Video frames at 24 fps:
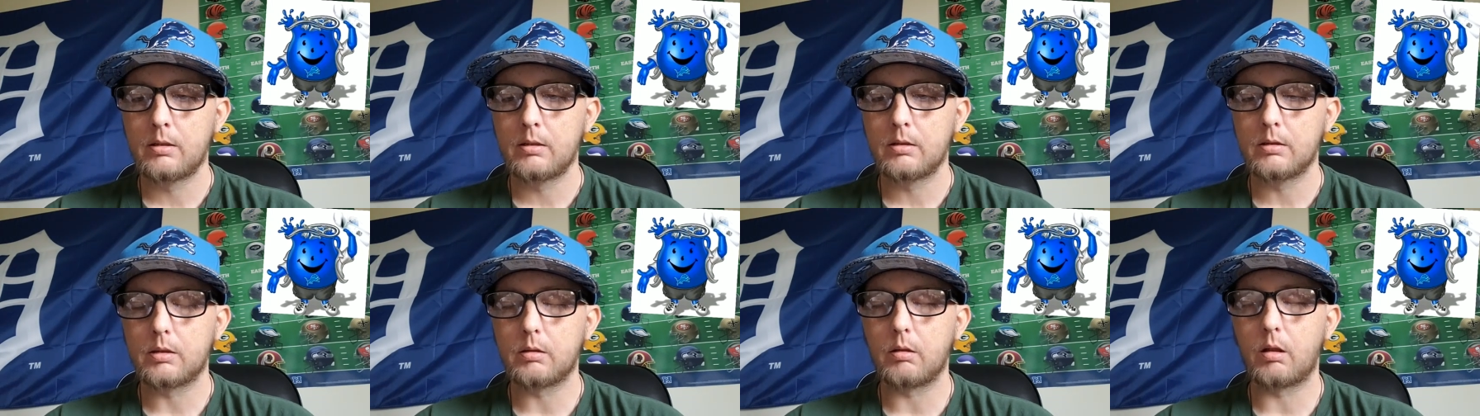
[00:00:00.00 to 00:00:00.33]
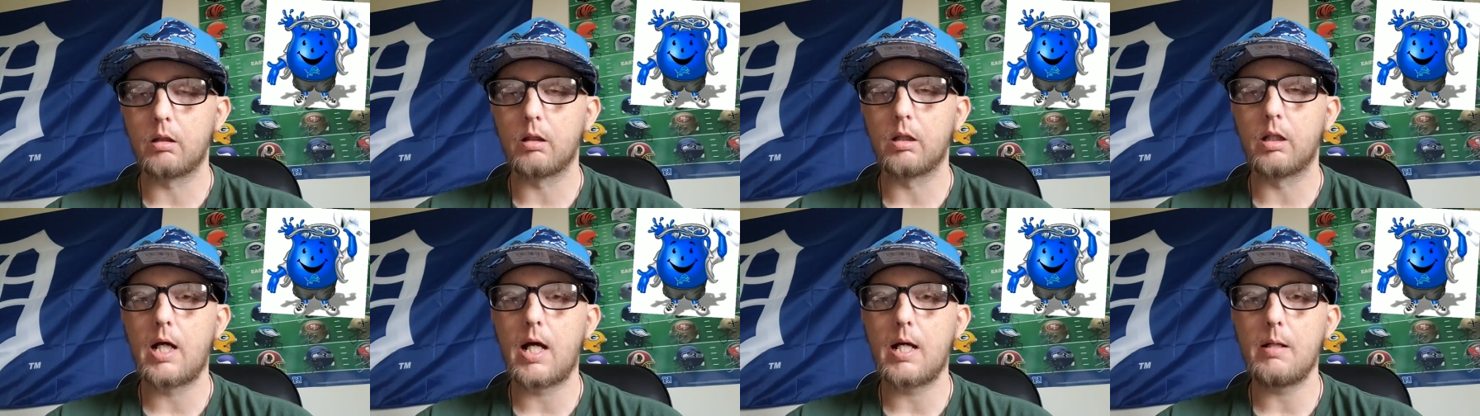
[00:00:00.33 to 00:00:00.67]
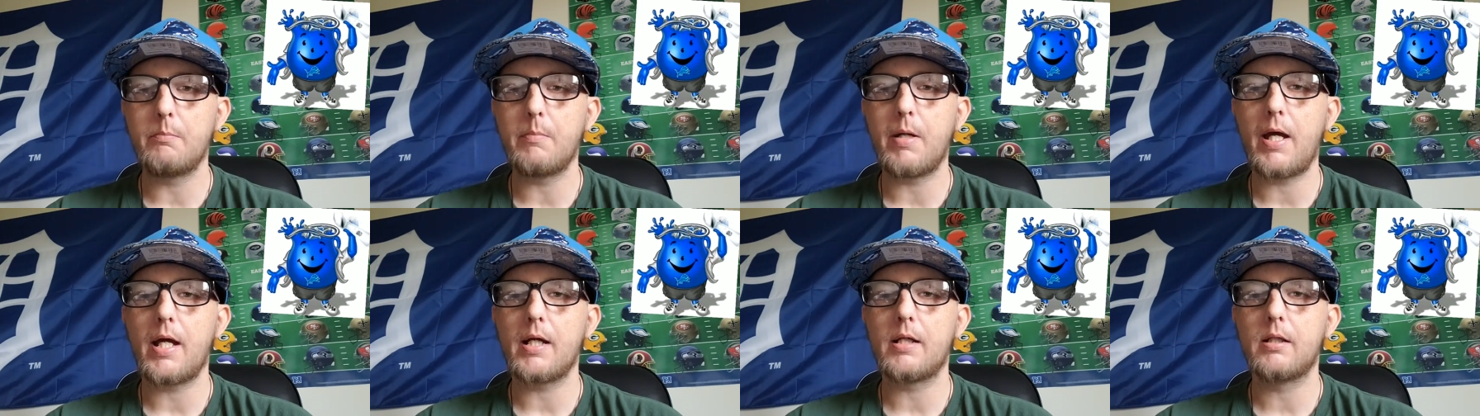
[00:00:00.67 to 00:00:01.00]
our
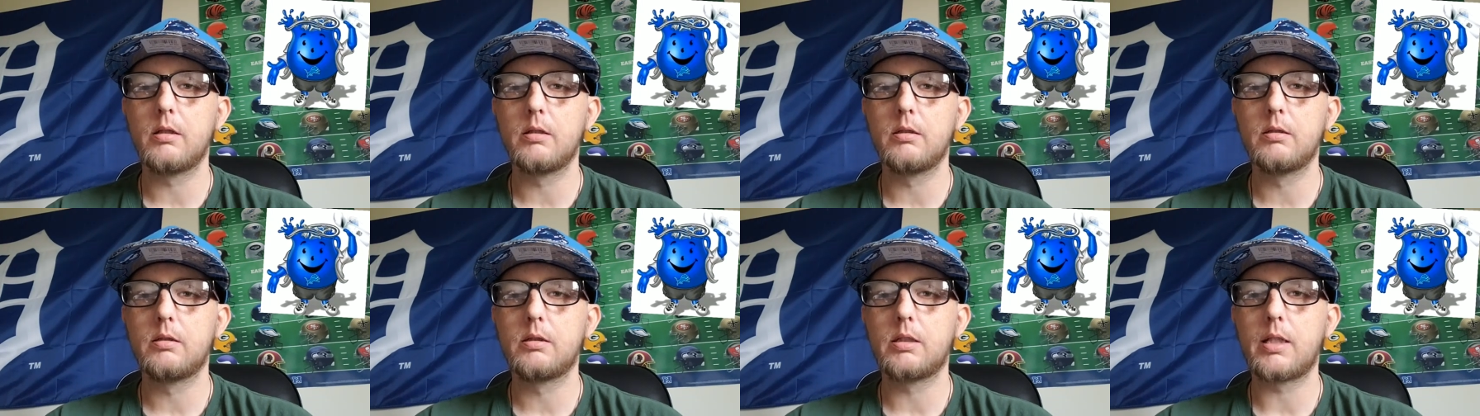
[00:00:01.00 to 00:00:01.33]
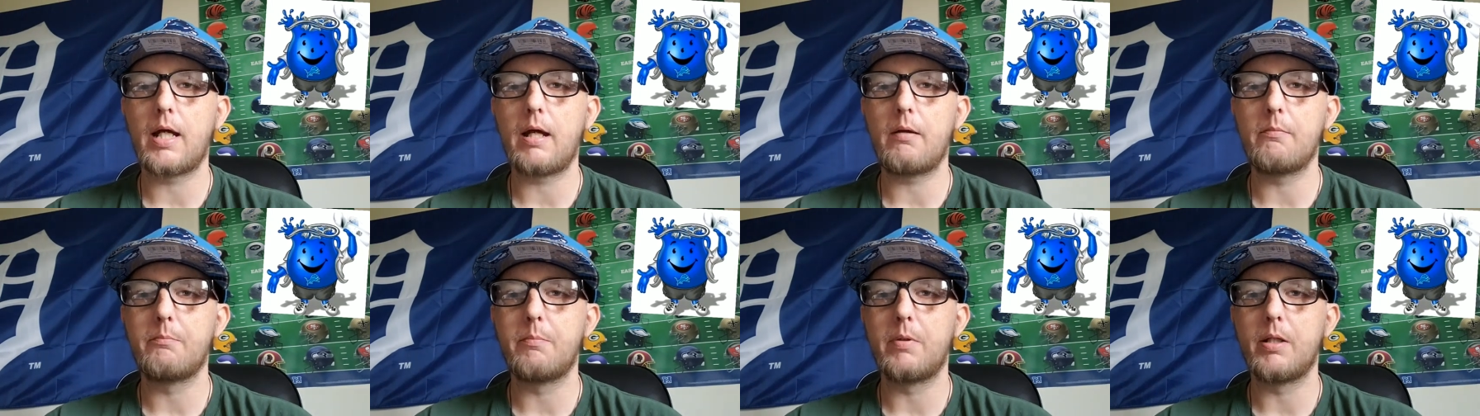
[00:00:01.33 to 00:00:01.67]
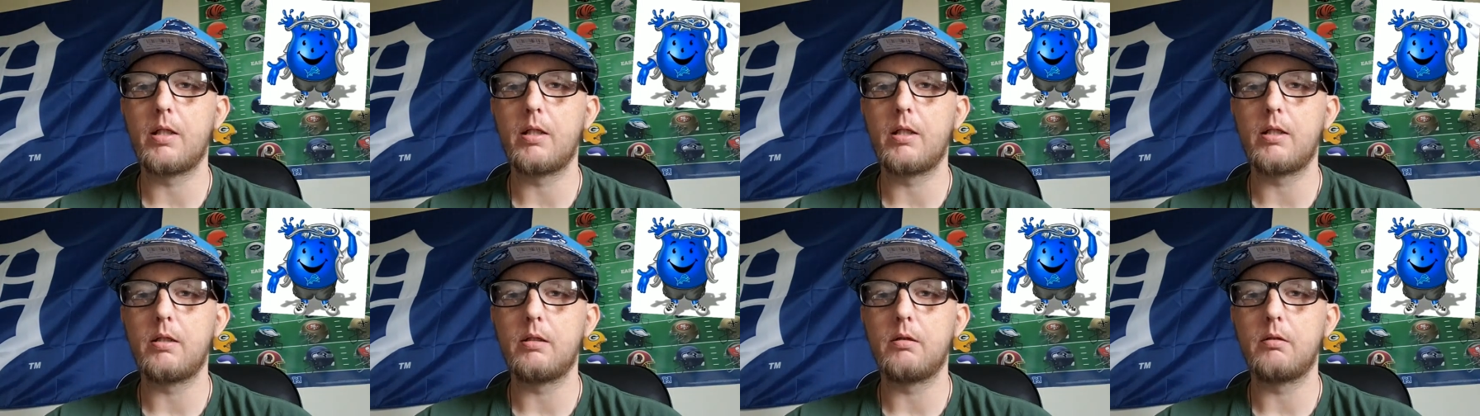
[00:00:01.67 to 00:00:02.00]
linebackers have
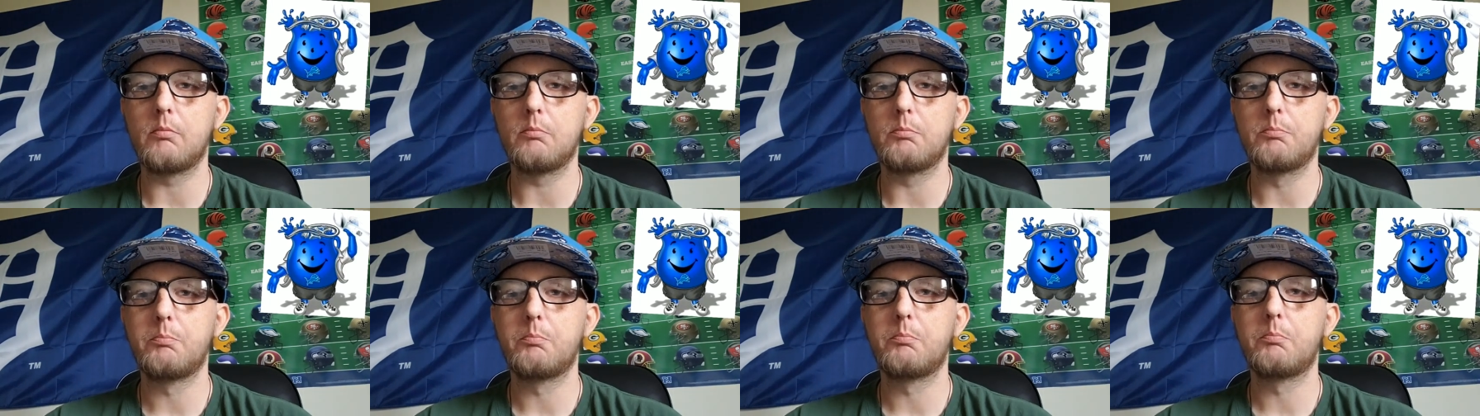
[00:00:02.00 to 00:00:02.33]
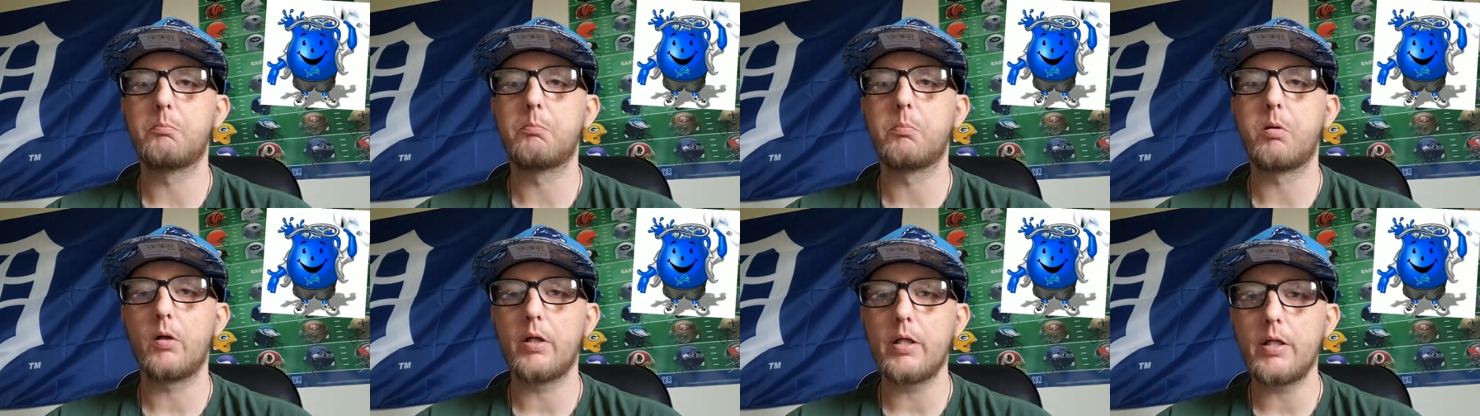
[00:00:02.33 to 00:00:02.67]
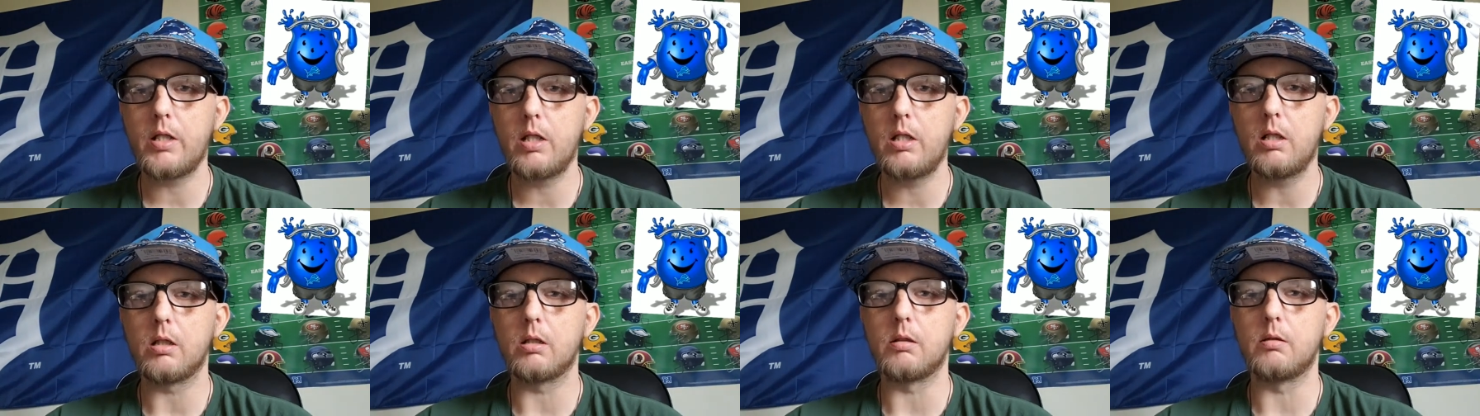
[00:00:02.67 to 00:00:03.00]
been pretty
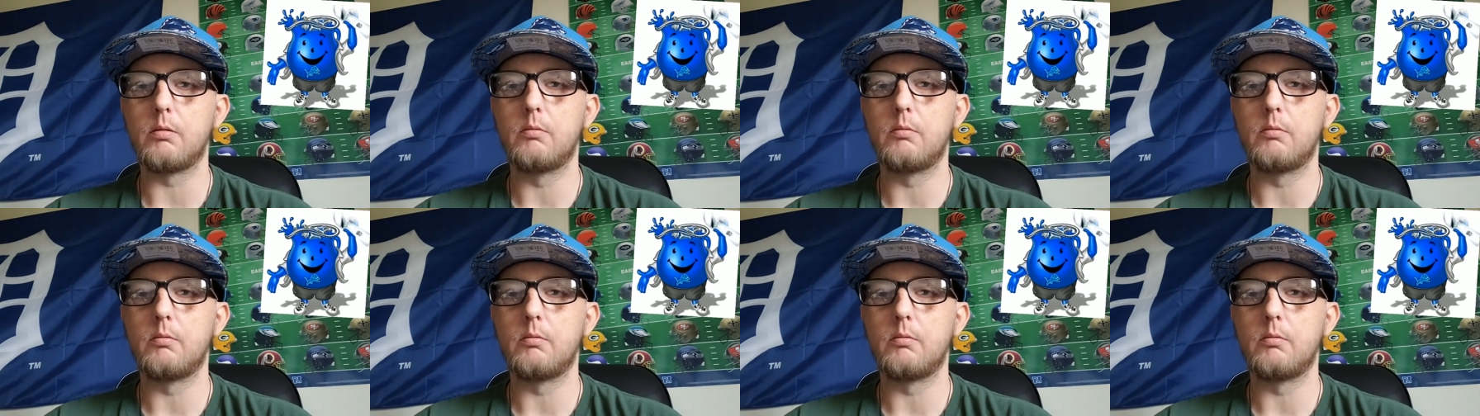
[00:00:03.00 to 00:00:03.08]
good.